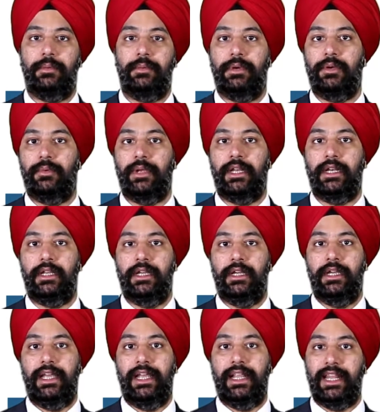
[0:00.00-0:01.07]
between
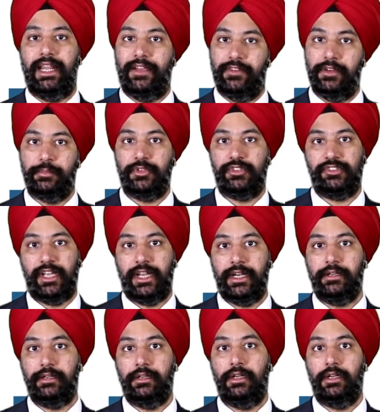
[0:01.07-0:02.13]
11%
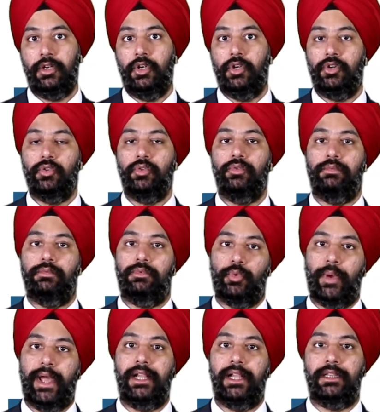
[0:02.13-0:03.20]
to
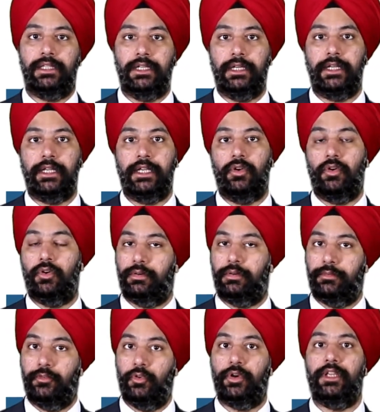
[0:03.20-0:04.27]
12, 13 or
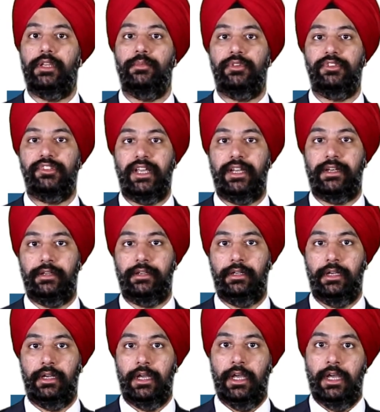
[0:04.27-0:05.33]
14%.
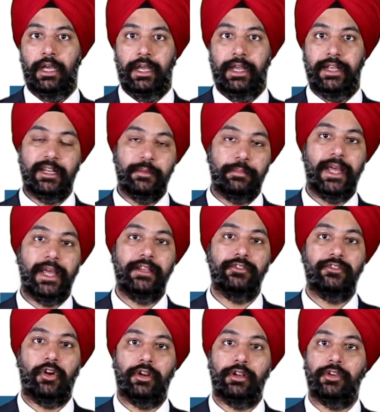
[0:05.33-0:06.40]
It depends
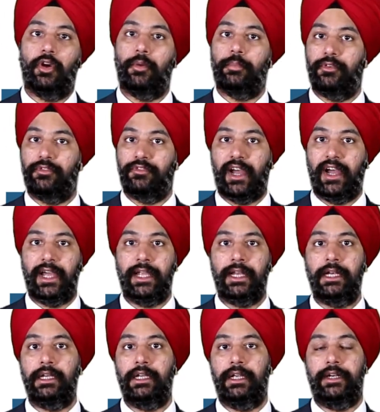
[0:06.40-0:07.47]
on your profile,
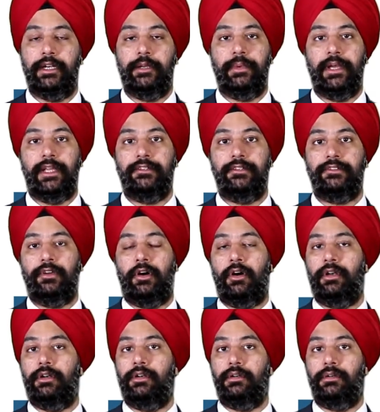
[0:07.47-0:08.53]
it depends
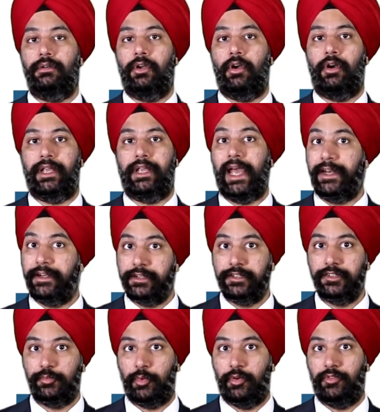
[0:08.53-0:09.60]
on your
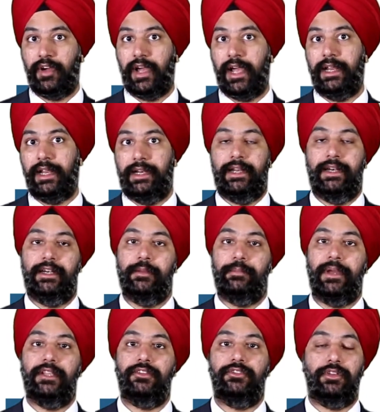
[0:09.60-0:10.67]
guarantor's profile, and it
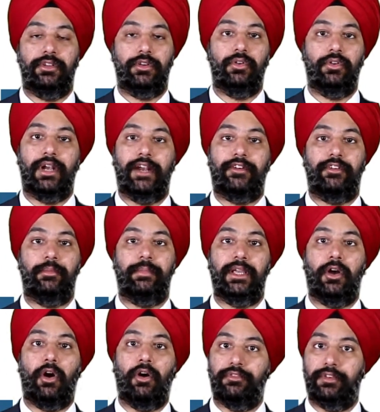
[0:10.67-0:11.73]
depends on the collateral being
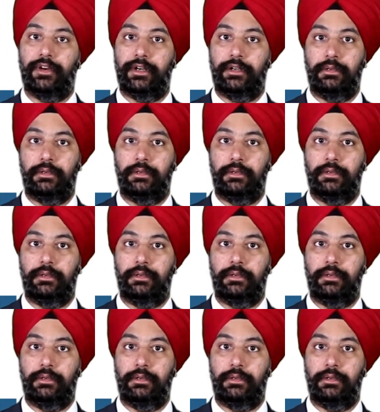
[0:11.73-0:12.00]
offered.